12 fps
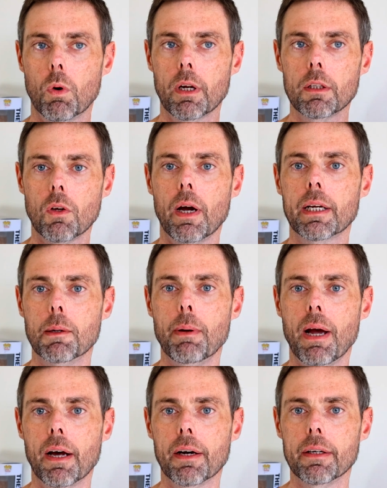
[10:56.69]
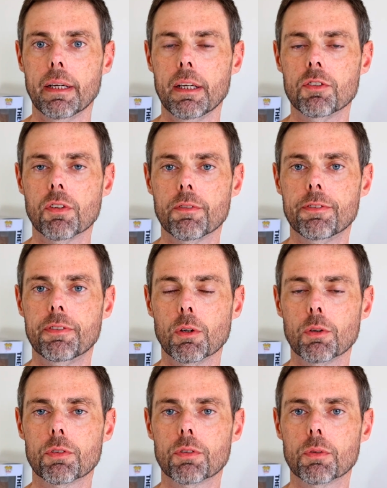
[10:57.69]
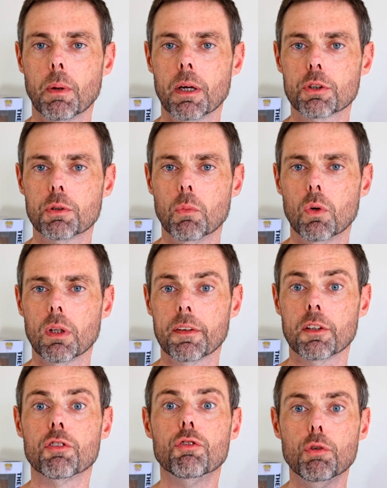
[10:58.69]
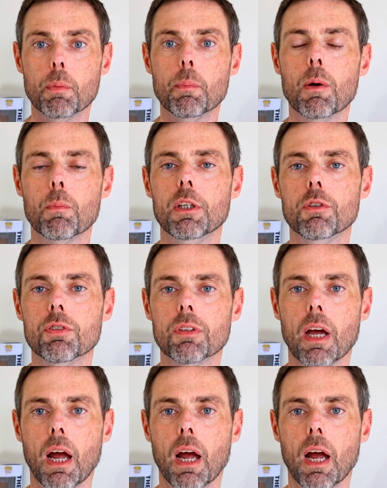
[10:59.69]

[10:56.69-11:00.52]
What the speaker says: what I like about it is it feels much more like the Superman we used to